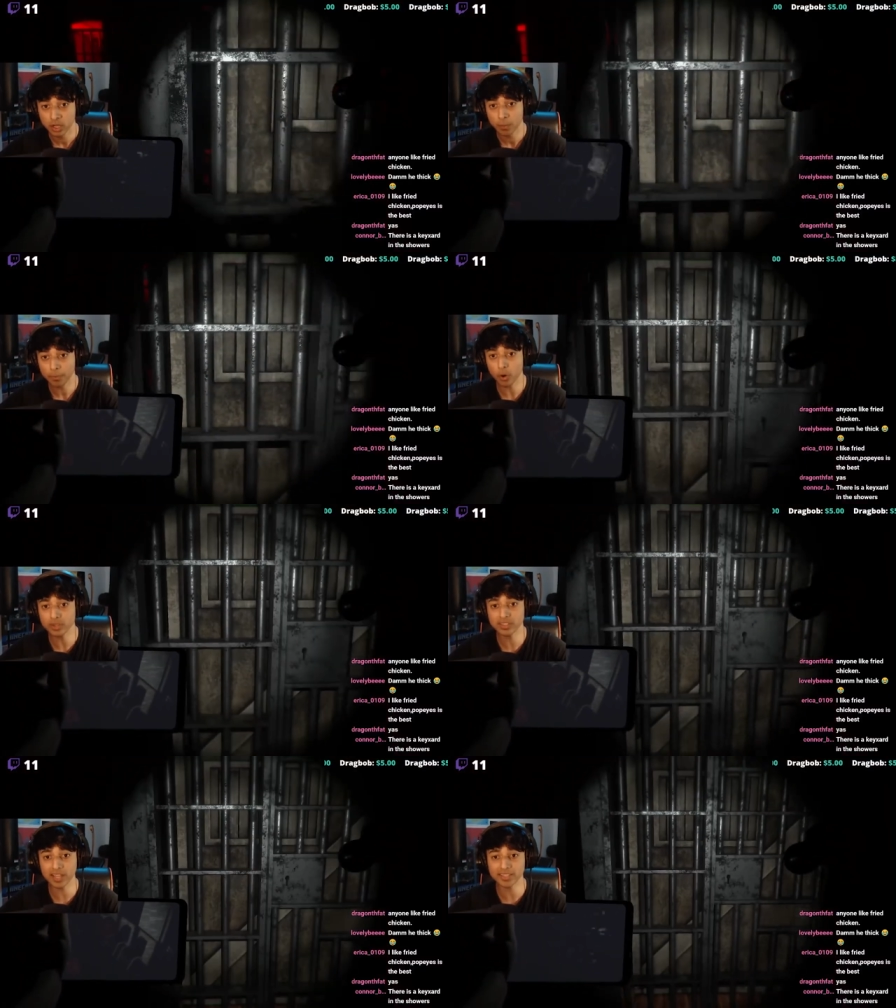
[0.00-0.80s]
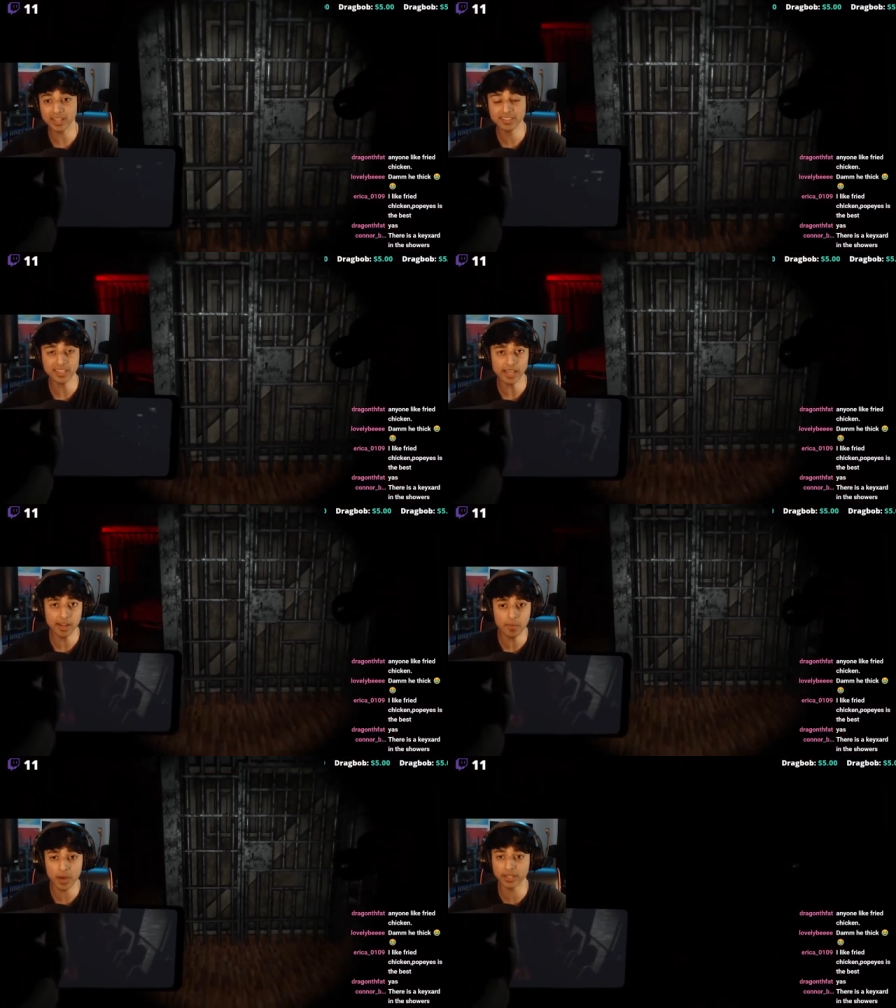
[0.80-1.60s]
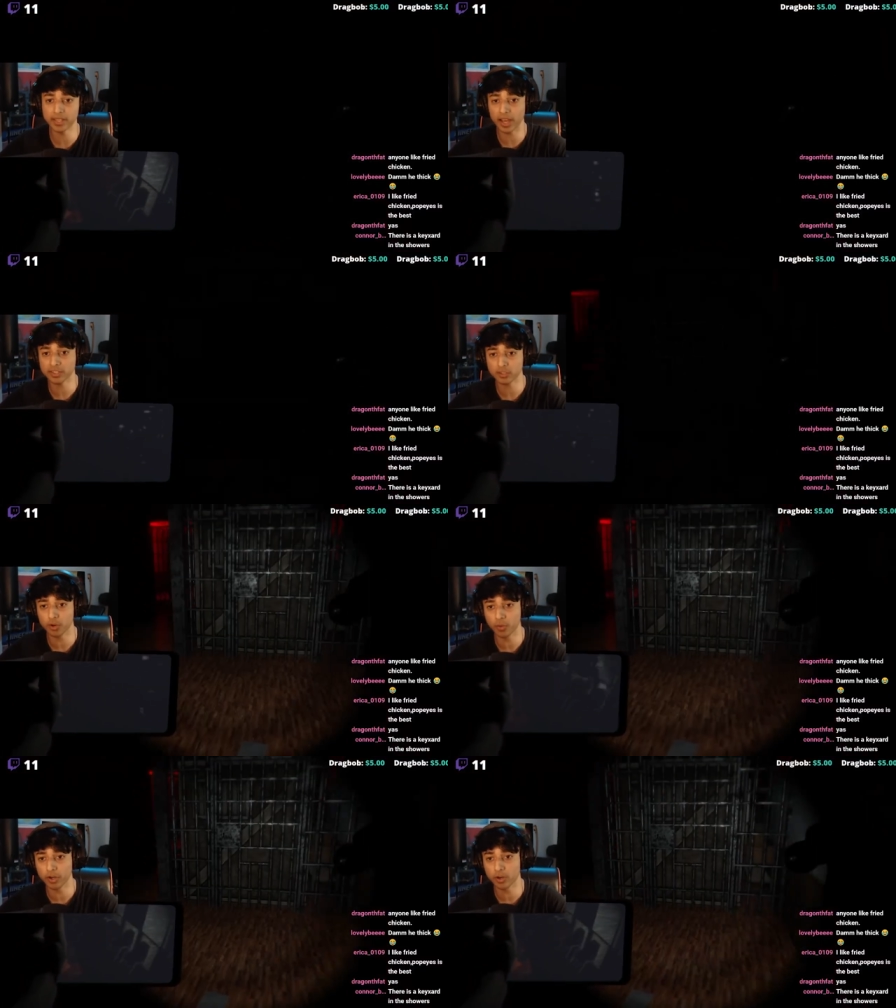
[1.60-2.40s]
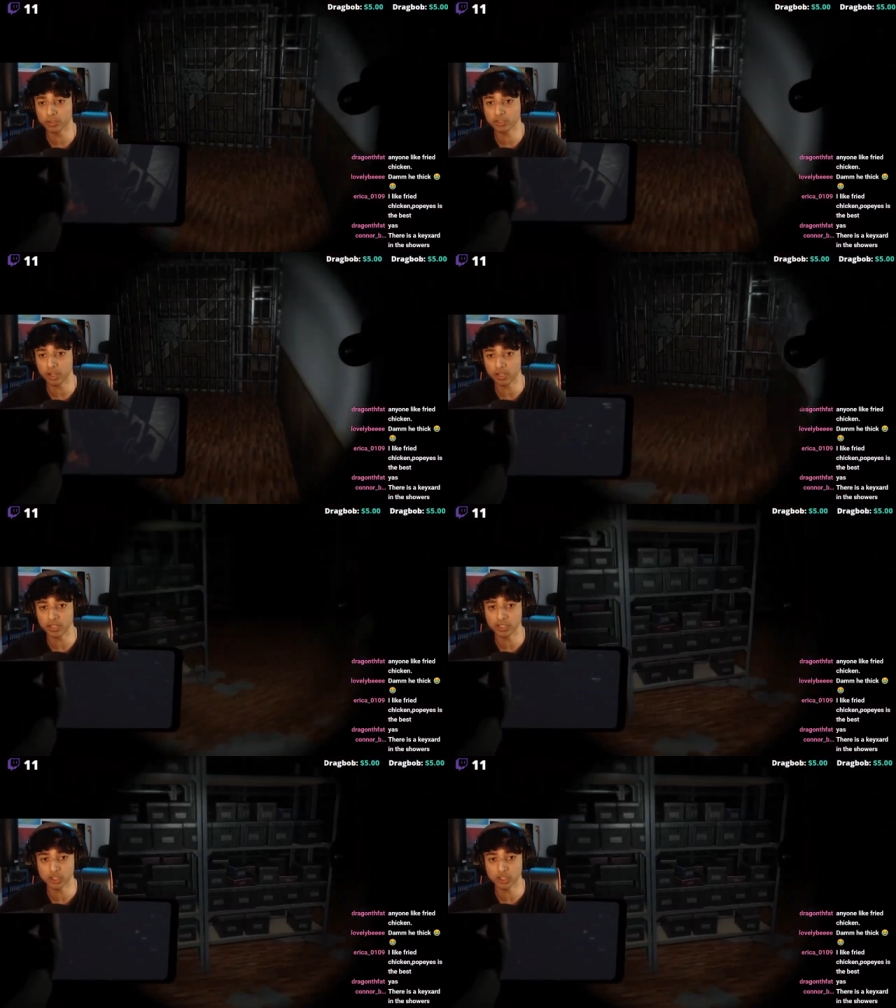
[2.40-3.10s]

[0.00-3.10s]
Bro, it's like that scene in Madagascar when they're all stuck in the